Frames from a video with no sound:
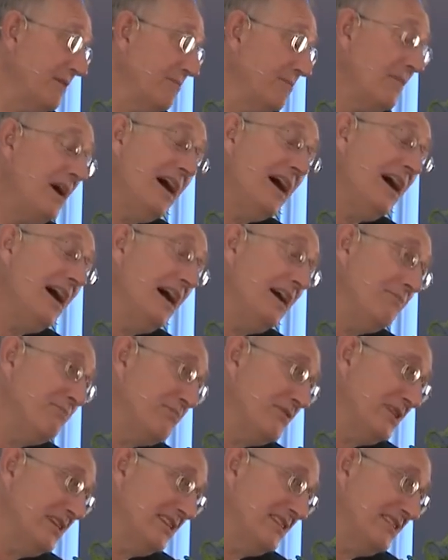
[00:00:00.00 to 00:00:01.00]
"My high
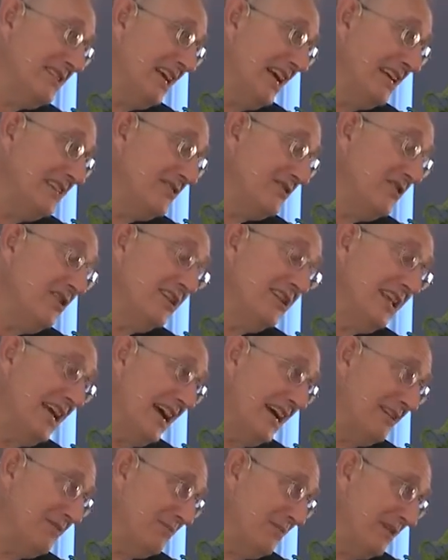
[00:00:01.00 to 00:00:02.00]
priest has not
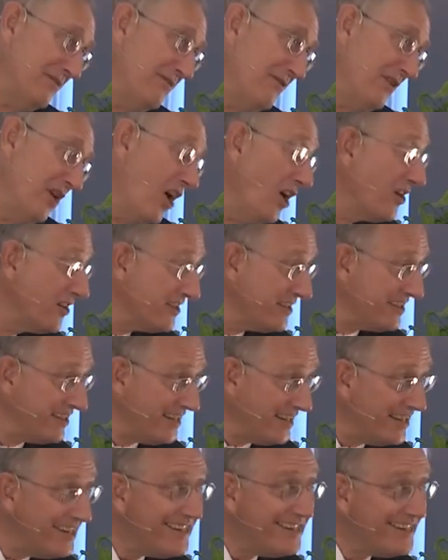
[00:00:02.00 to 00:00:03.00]
had me flogged
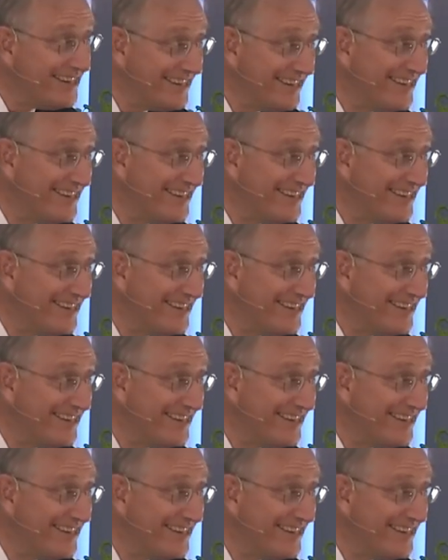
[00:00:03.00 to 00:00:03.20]
yet."